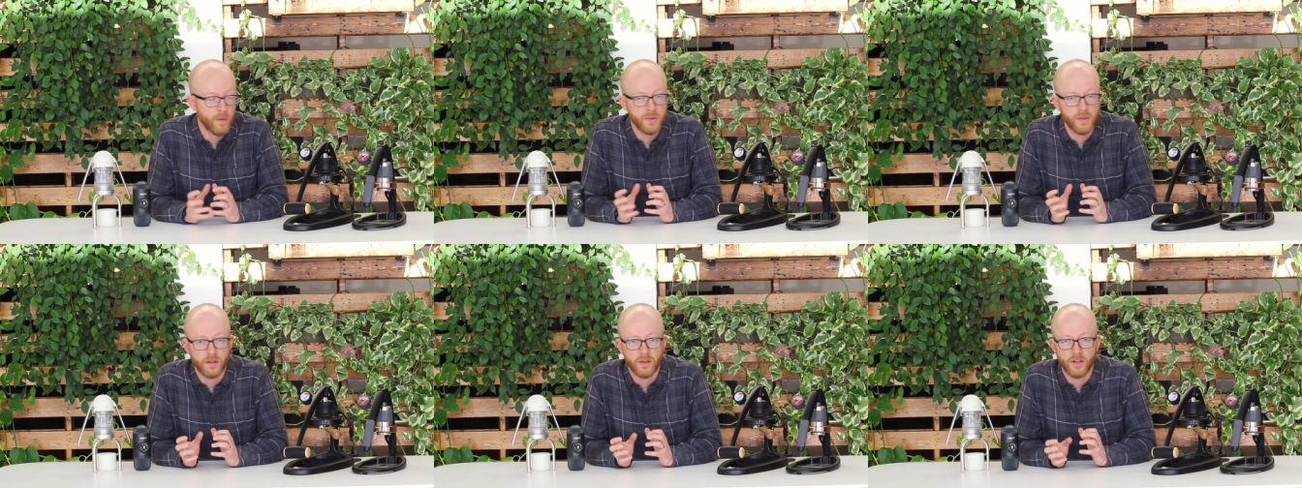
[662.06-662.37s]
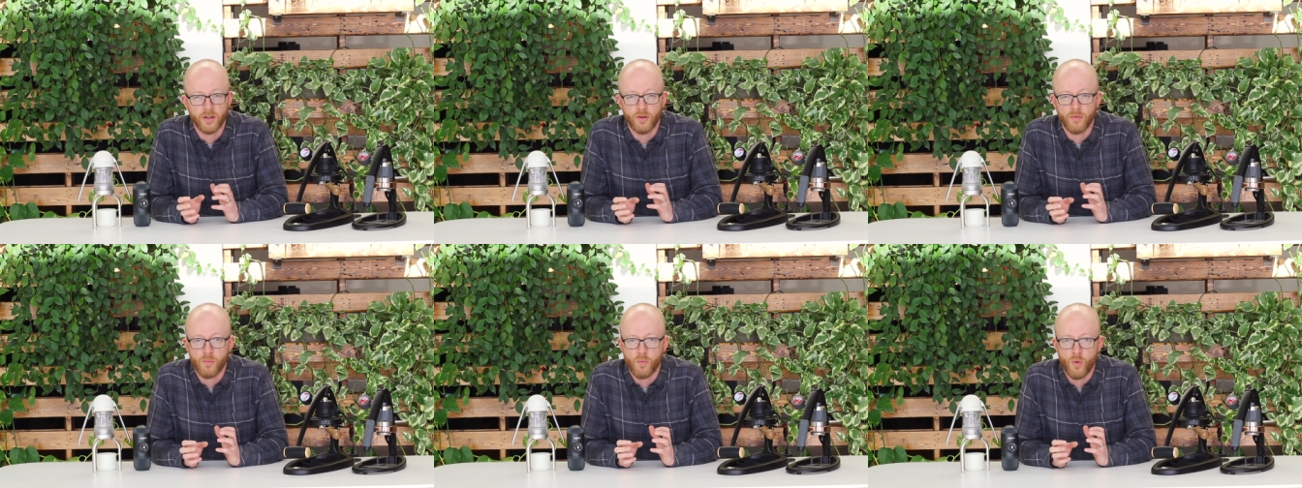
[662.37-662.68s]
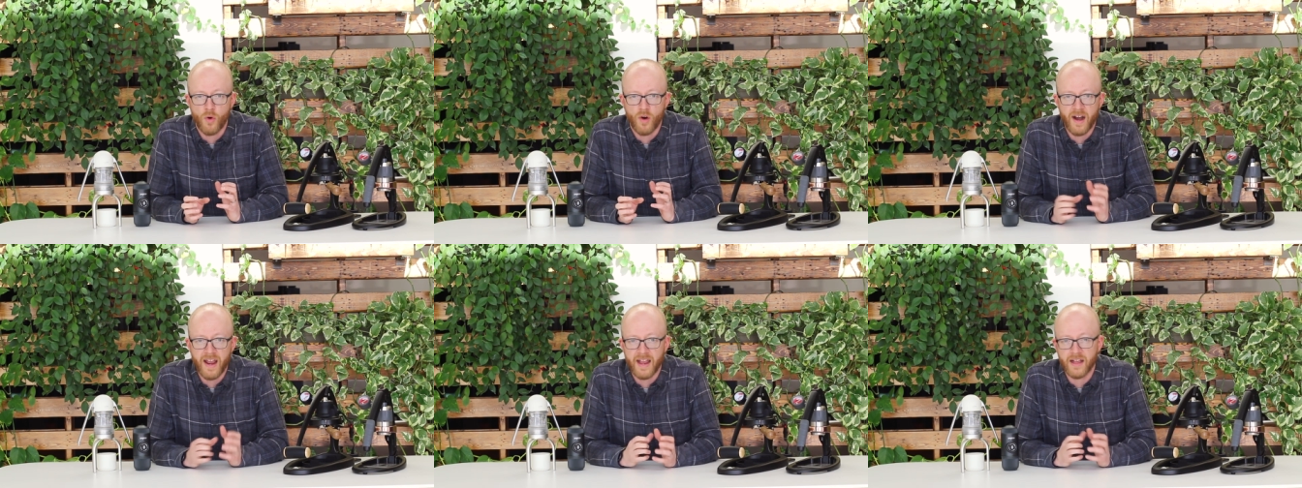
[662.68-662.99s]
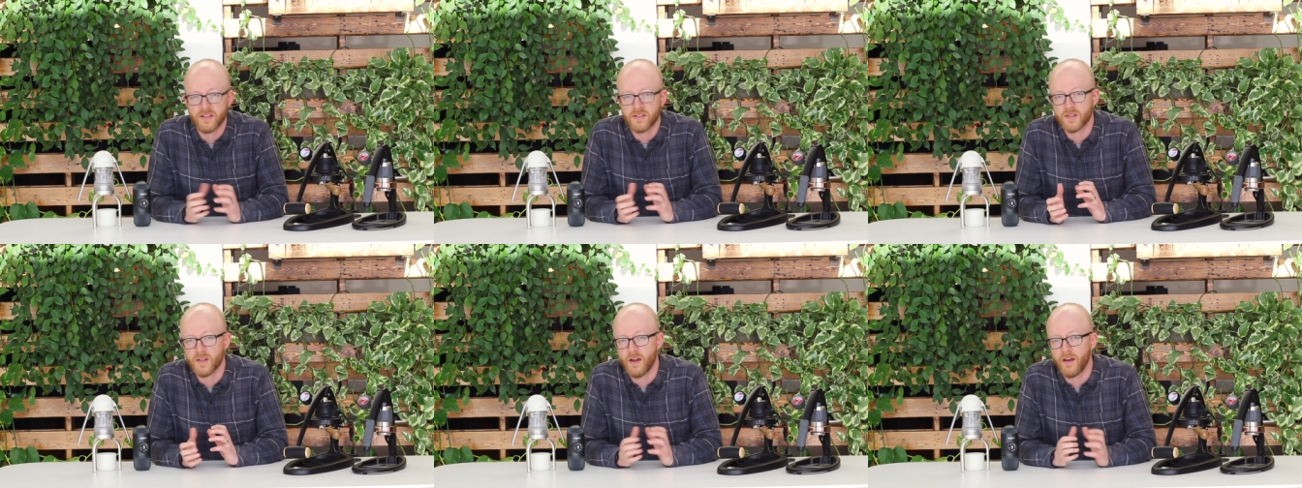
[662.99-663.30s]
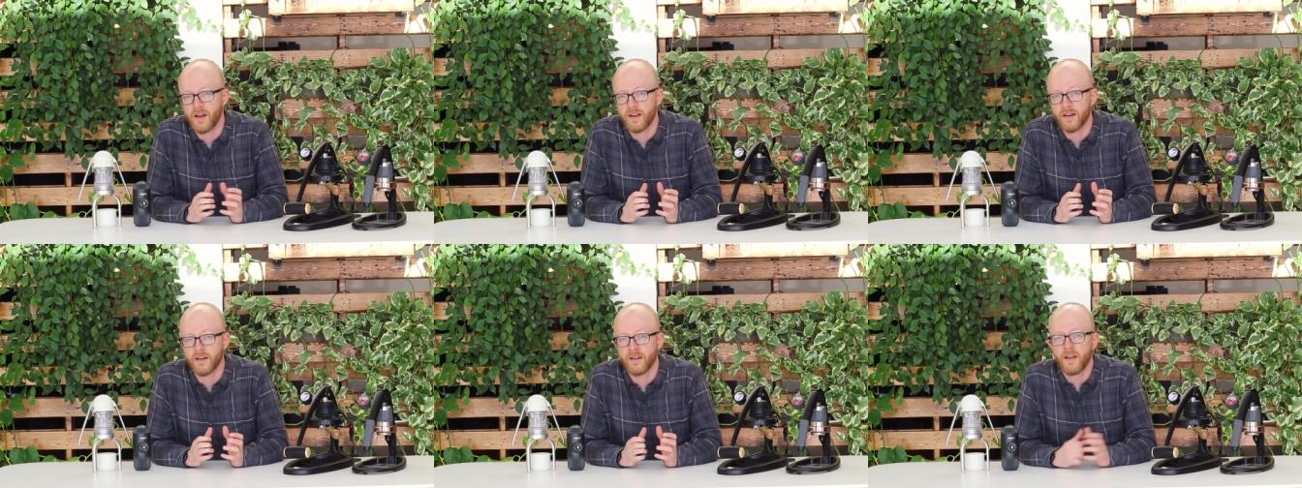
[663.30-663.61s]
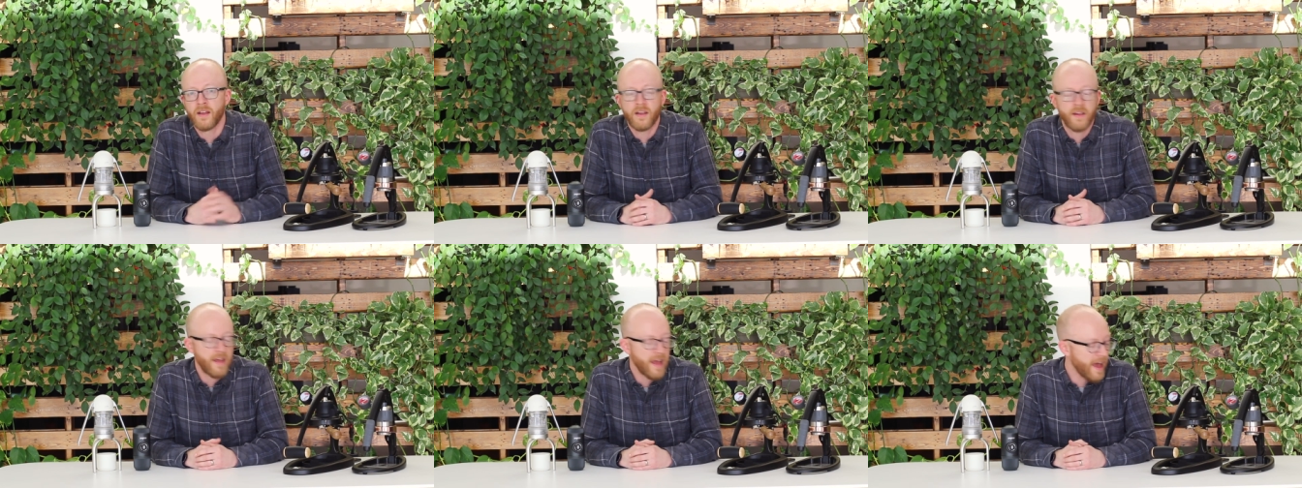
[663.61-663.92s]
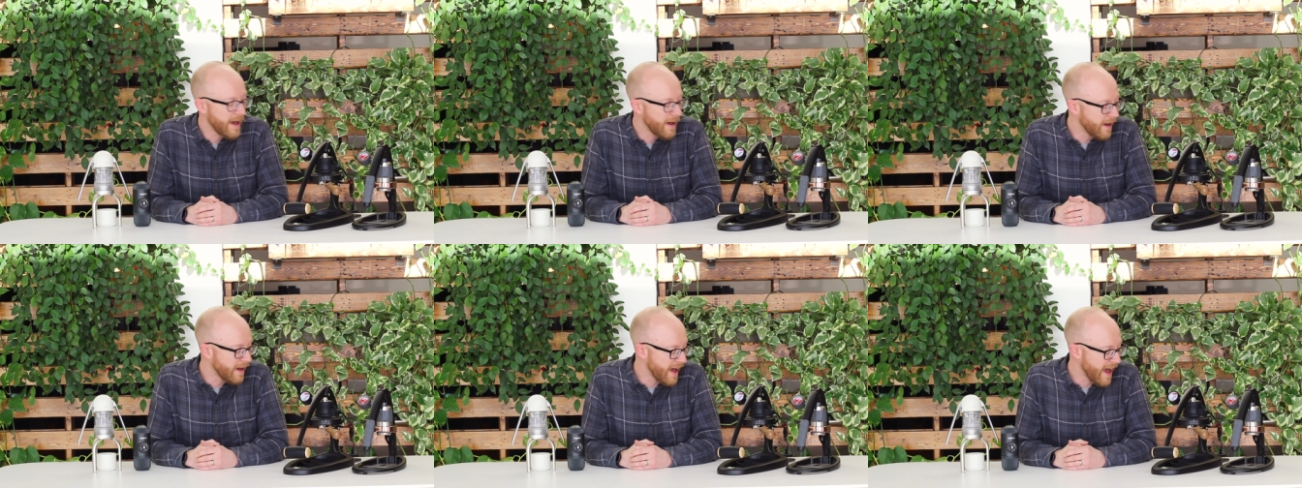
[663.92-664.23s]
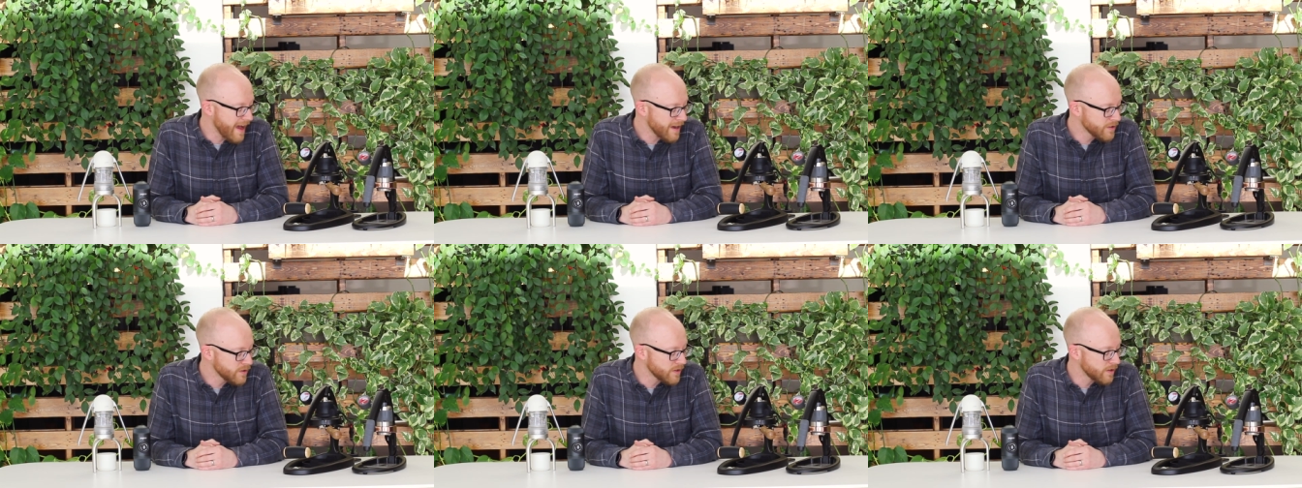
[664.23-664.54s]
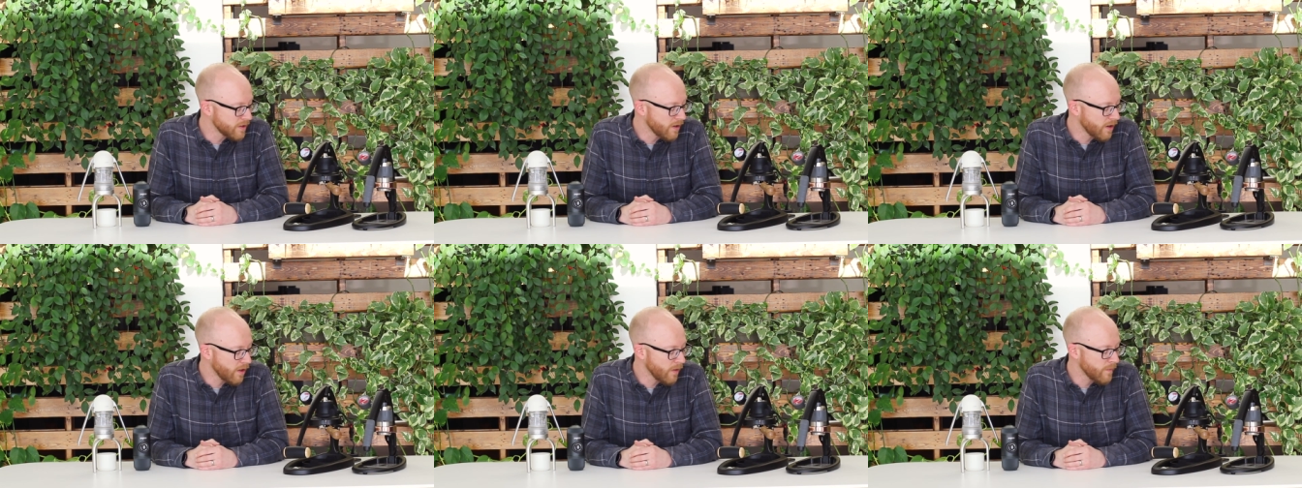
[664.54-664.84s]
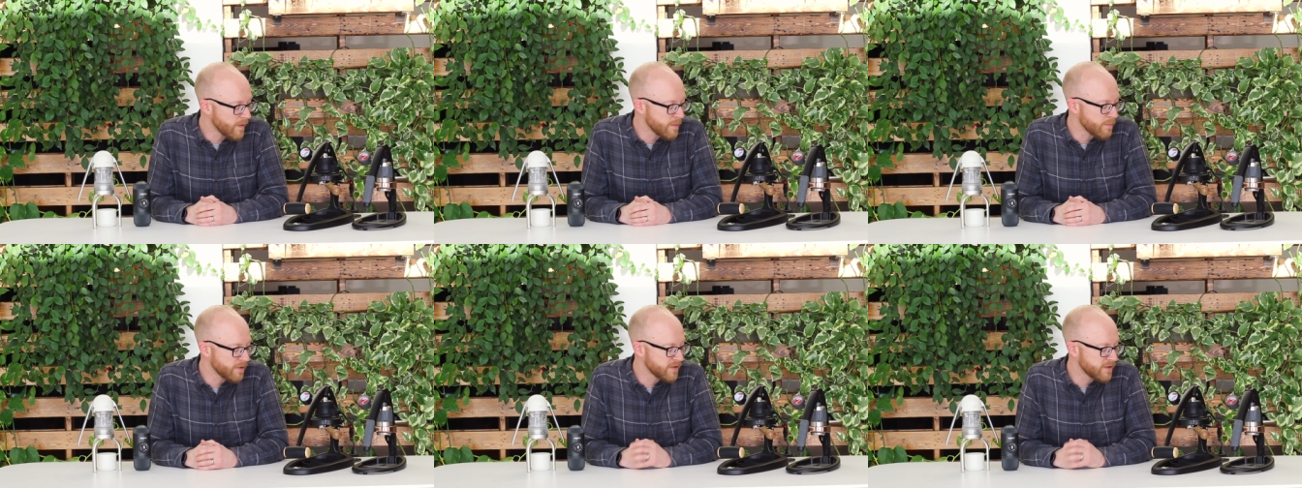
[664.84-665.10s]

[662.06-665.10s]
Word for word: with a little more hands-on uh, action and all of it,